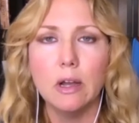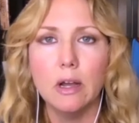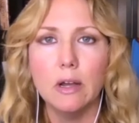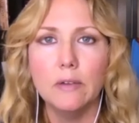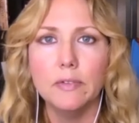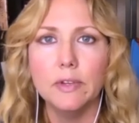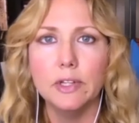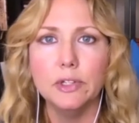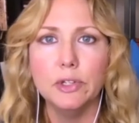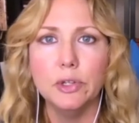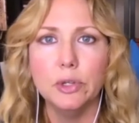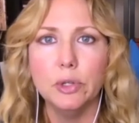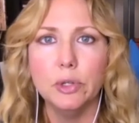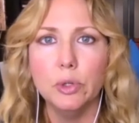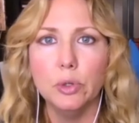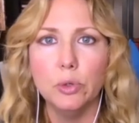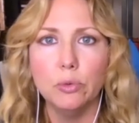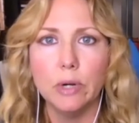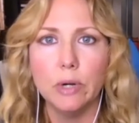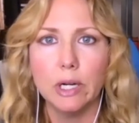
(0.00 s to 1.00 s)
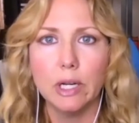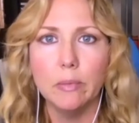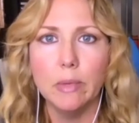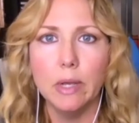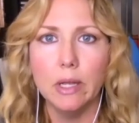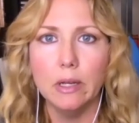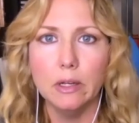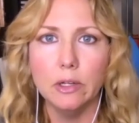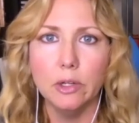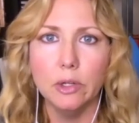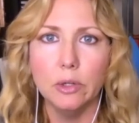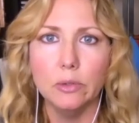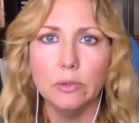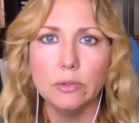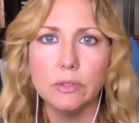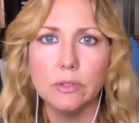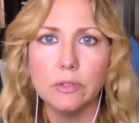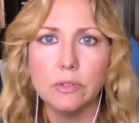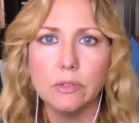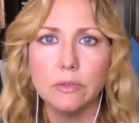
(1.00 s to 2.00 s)
coffee do you recommend and
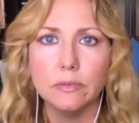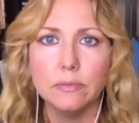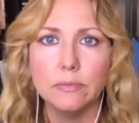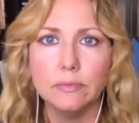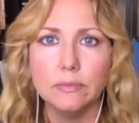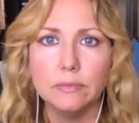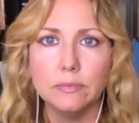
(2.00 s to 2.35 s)
use?